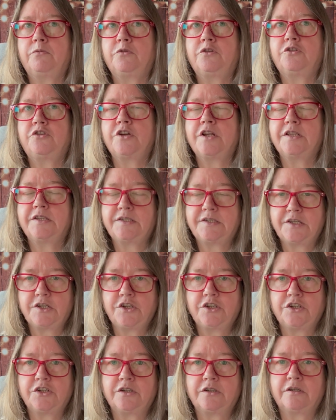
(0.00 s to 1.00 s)

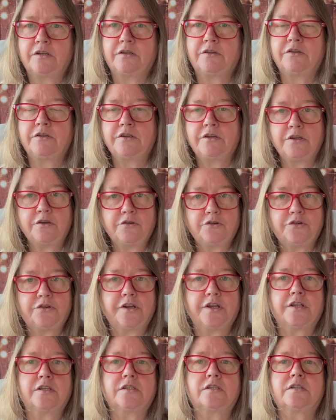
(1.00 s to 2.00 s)
transition the
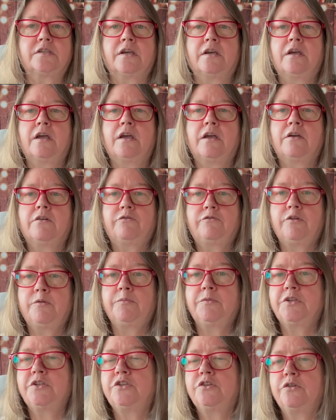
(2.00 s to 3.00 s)
nutrients from
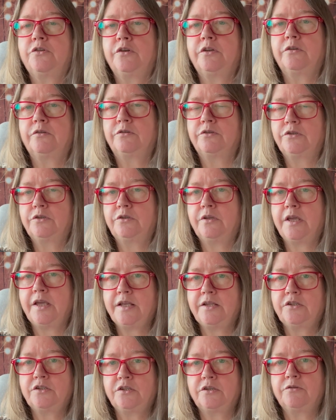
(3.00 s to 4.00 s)
the soil
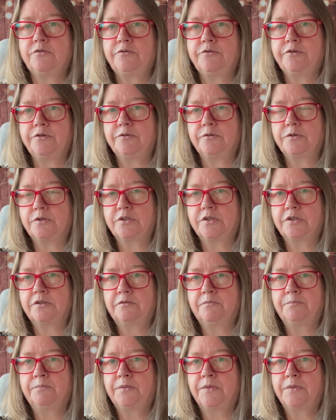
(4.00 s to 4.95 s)
into the roots.